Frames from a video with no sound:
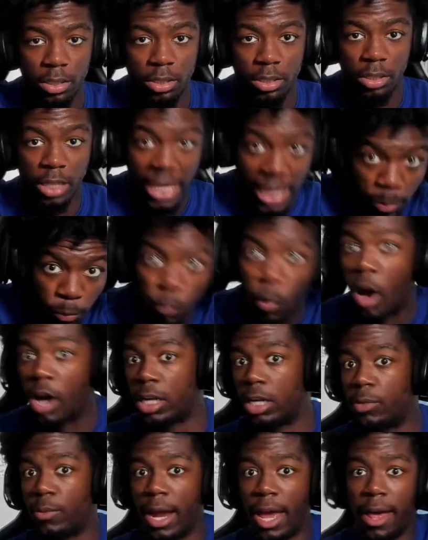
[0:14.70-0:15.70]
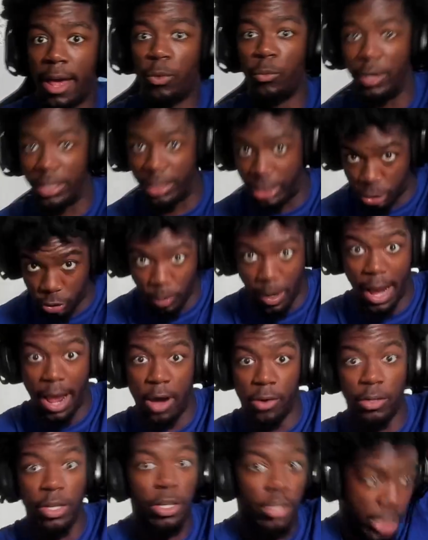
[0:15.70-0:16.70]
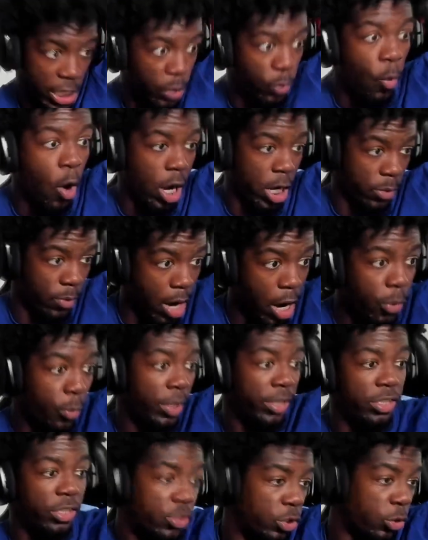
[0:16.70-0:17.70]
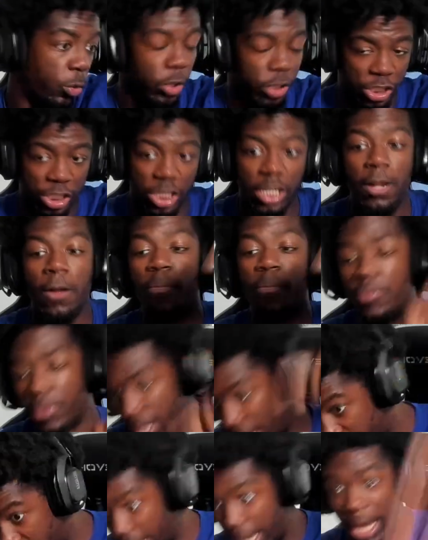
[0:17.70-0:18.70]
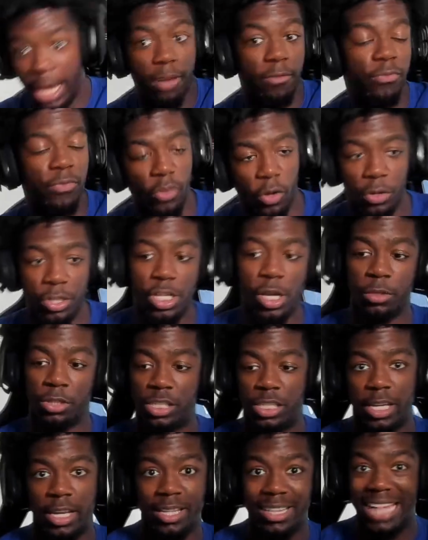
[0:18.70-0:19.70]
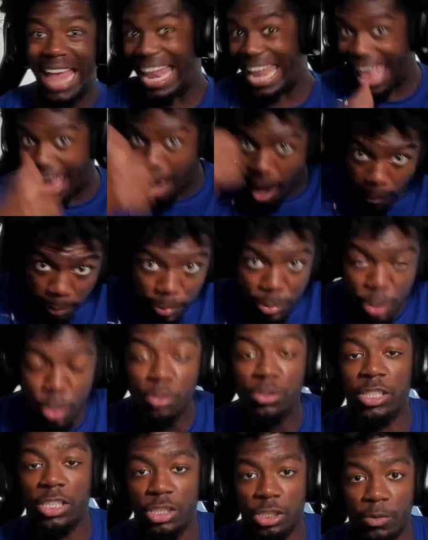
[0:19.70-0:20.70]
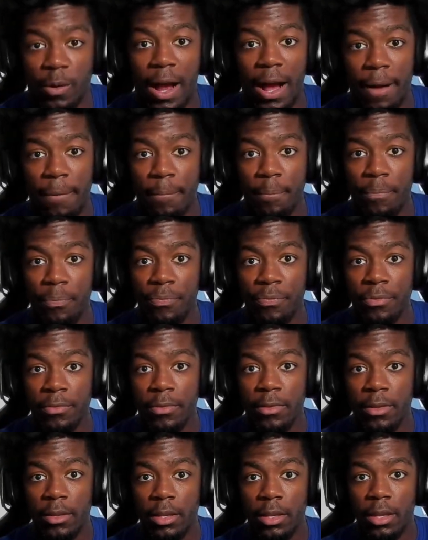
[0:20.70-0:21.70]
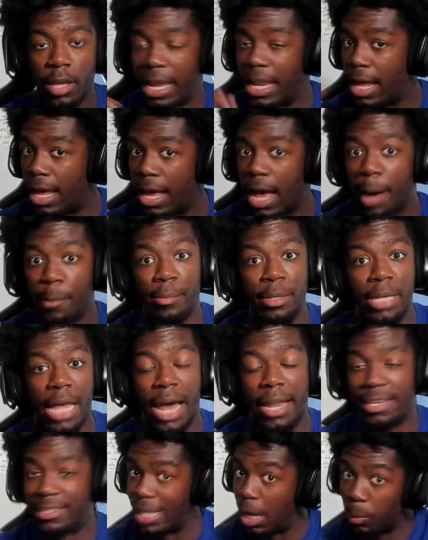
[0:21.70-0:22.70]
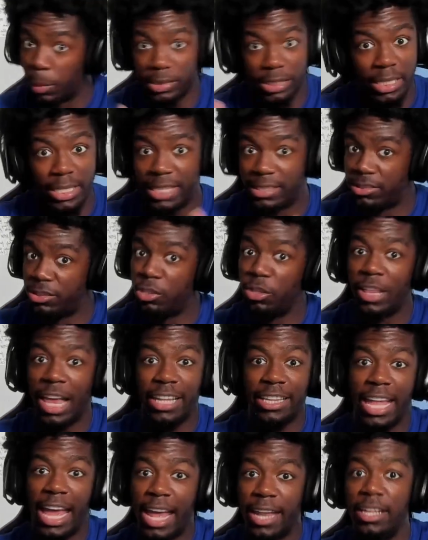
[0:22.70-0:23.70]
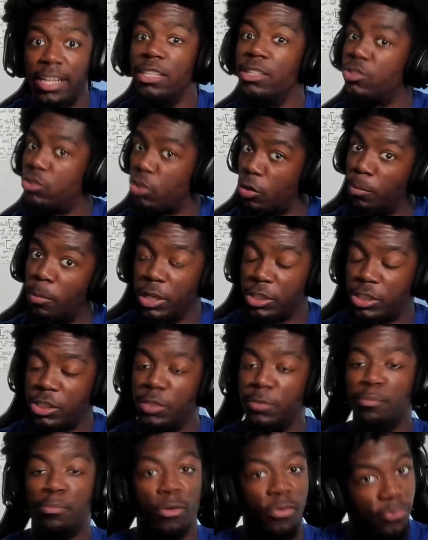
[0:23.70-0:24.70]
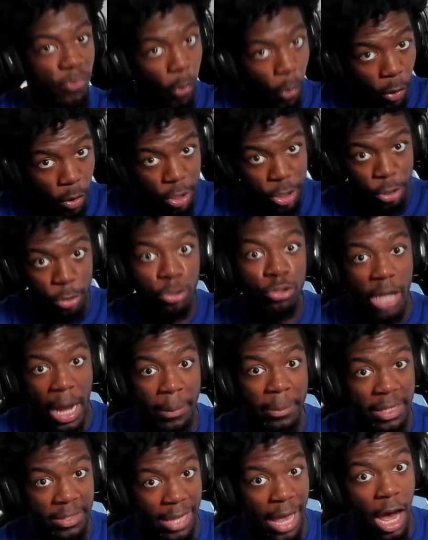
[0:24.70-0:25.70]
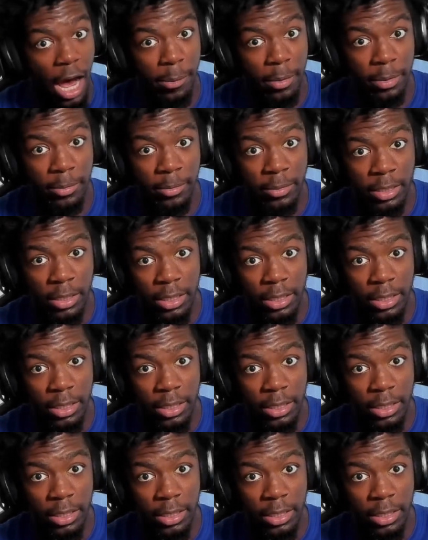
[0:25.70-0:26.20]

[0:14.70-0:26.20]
Keep walking around with the crown, keep walking around with the torch and flaunting your shit. That album you just dropped, and I'm gonna be honest, I wasn't listening to you like that so much before you dropped this album